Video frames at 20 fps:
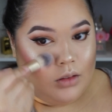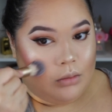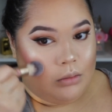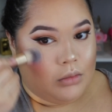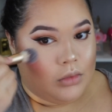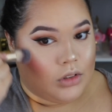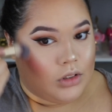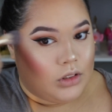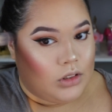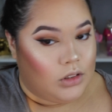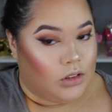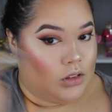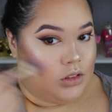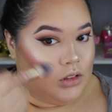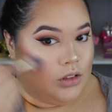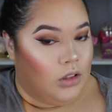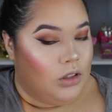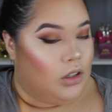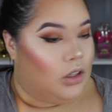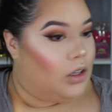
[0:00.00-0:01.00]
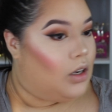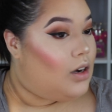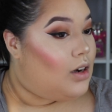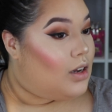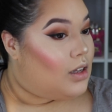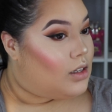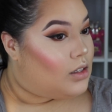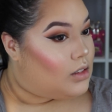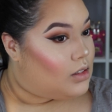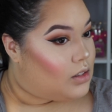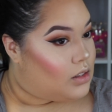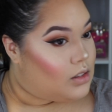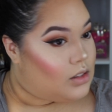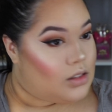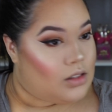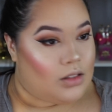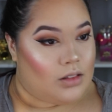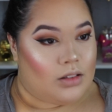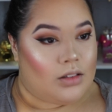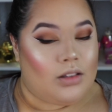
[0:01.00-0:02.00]
Oh
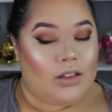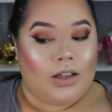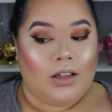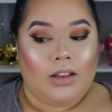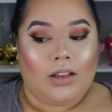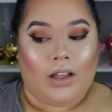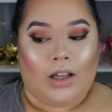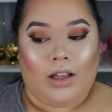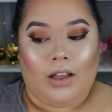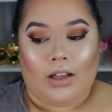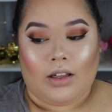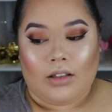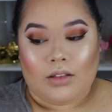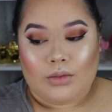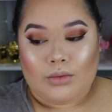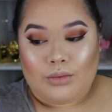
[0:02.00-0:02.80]
goodness, look at that.